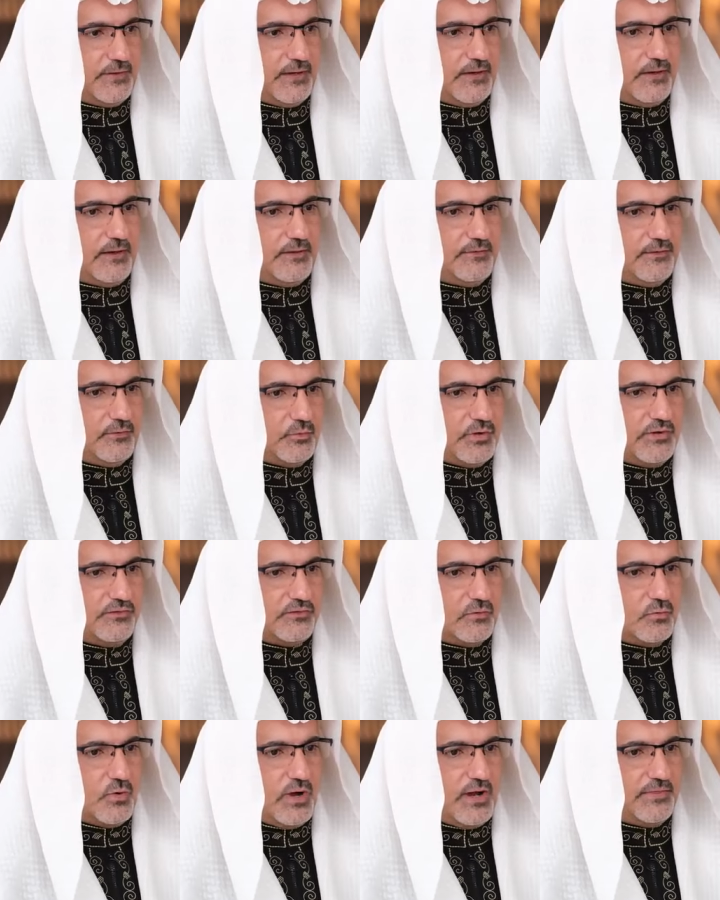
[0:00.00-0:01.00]
the
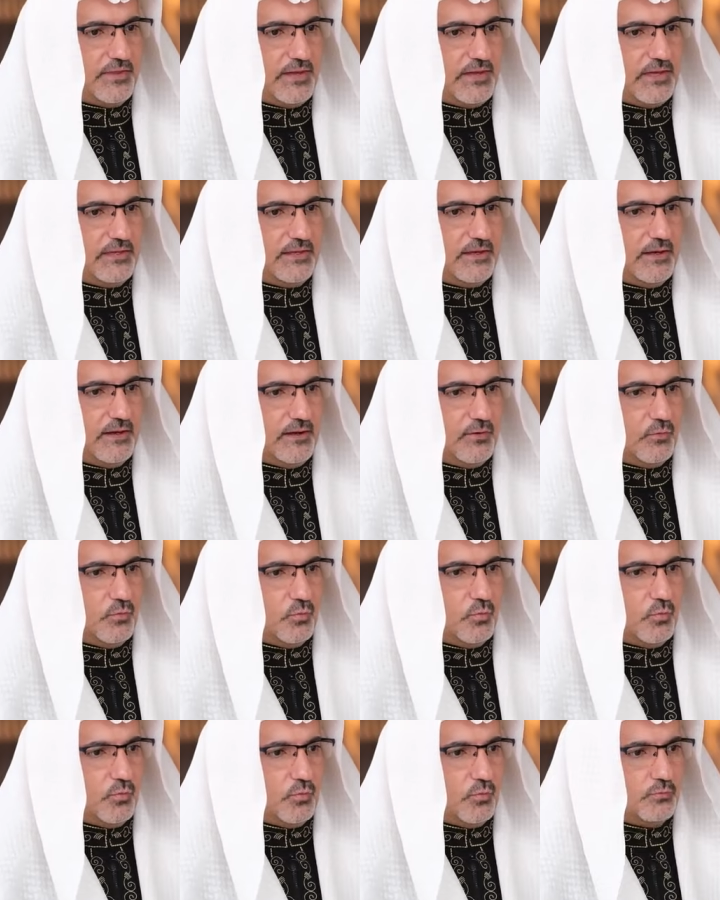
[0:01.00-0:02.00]
reason why they
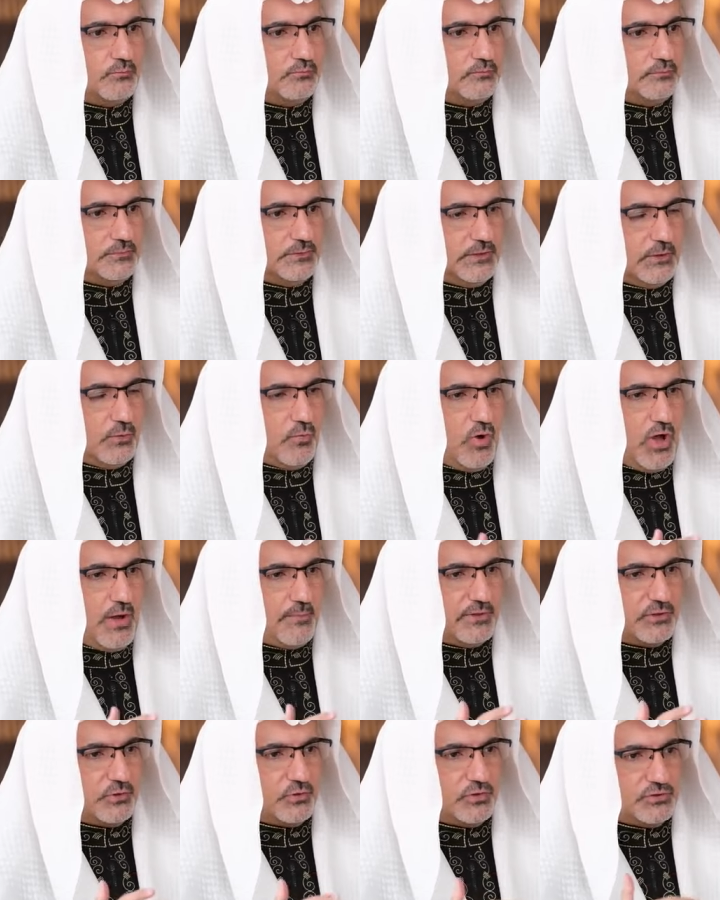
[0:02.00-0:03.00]

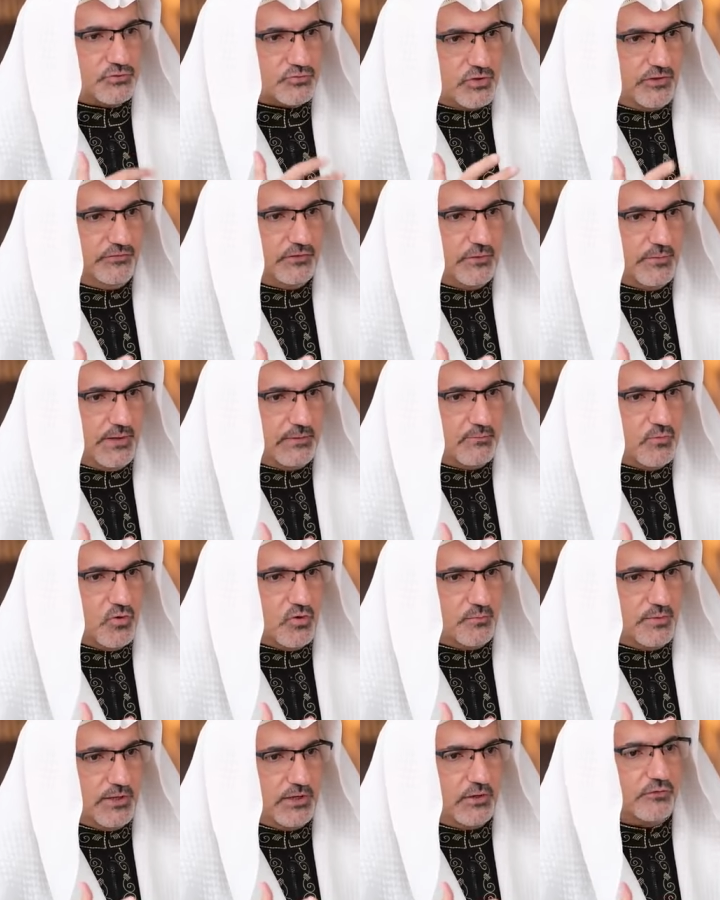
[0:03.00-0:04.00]
Muhammad couldn't trust them
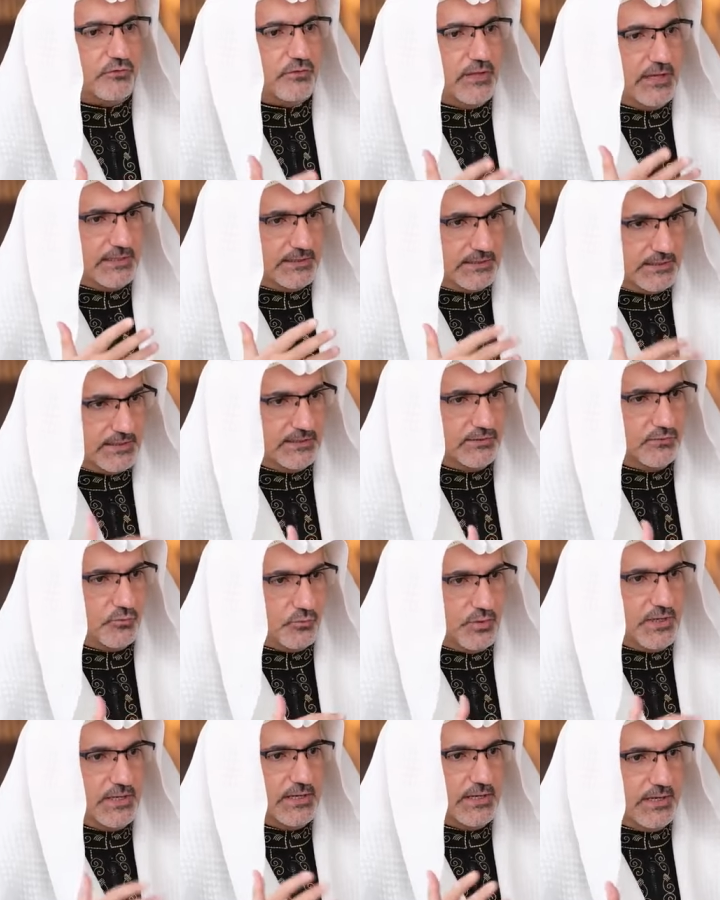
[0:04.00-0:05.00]
anymore because they did
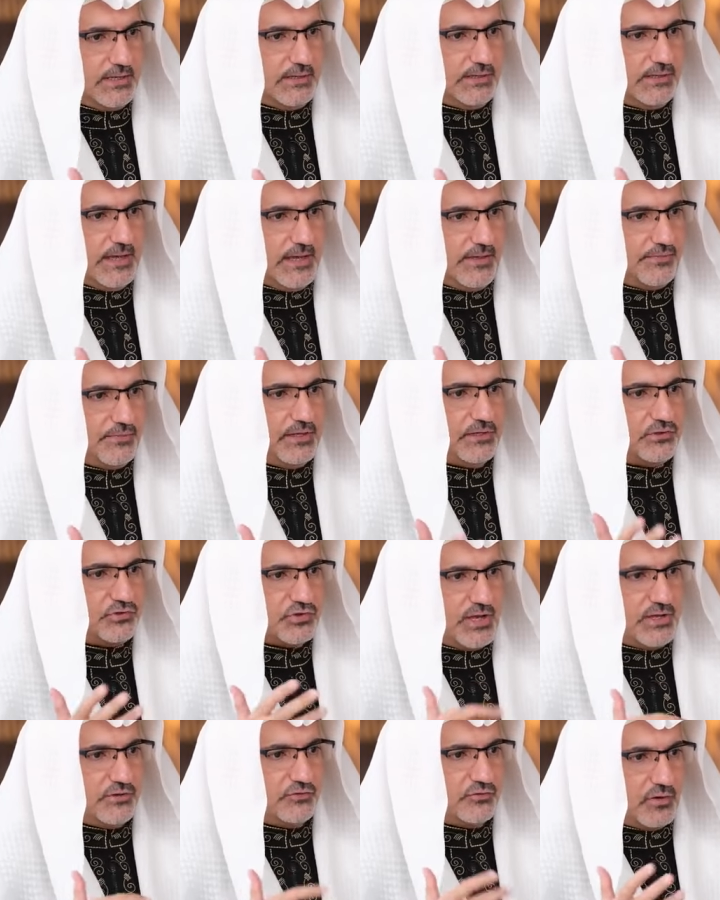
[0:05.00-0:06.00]
renege and they
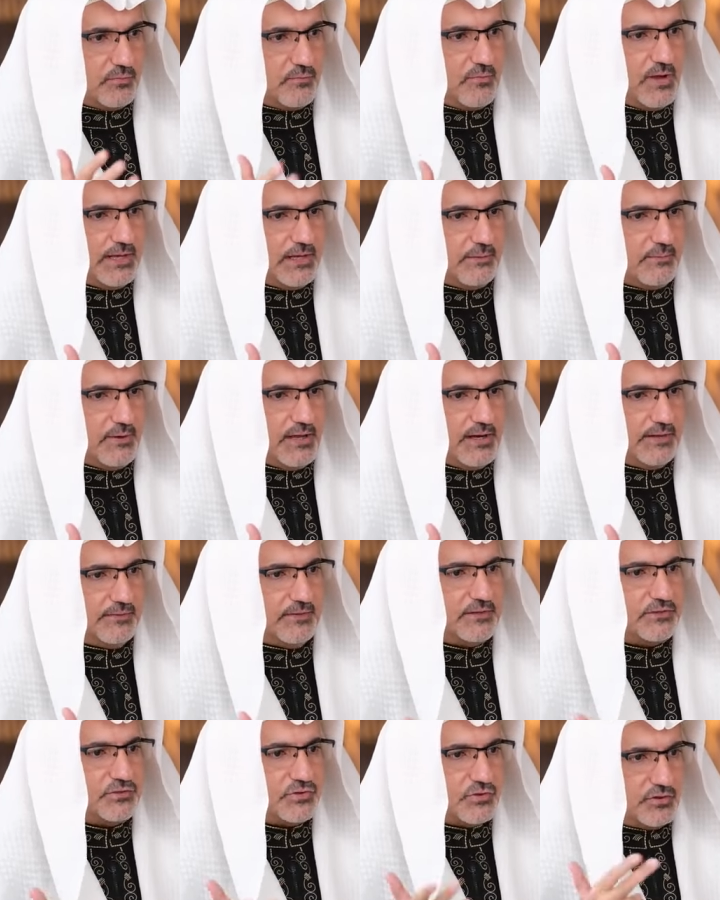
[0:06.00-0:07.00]
changed their mind about
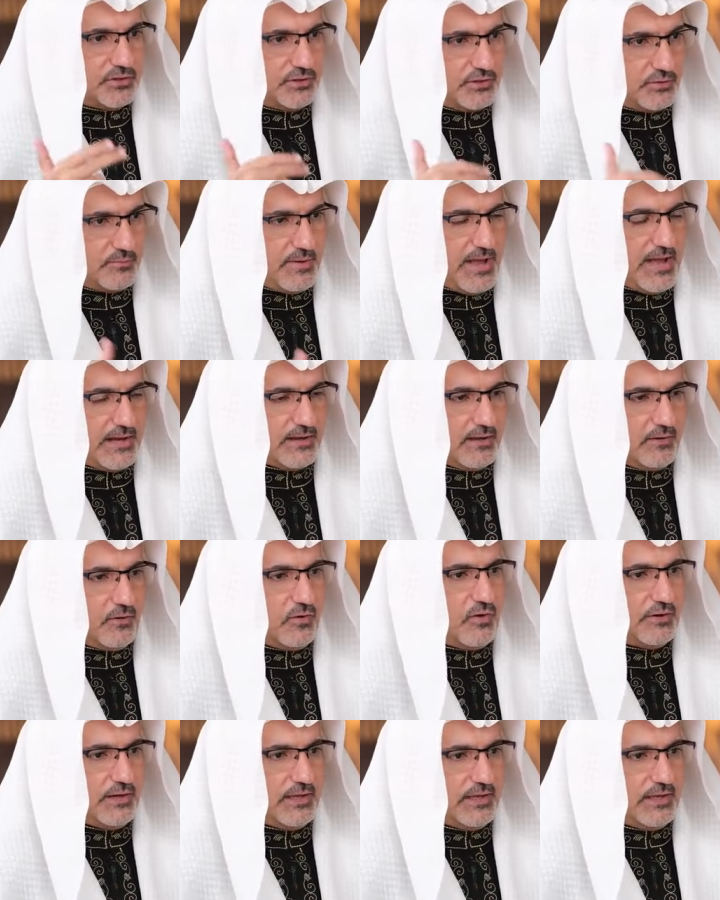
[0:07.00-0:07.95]
it and turned their back on him.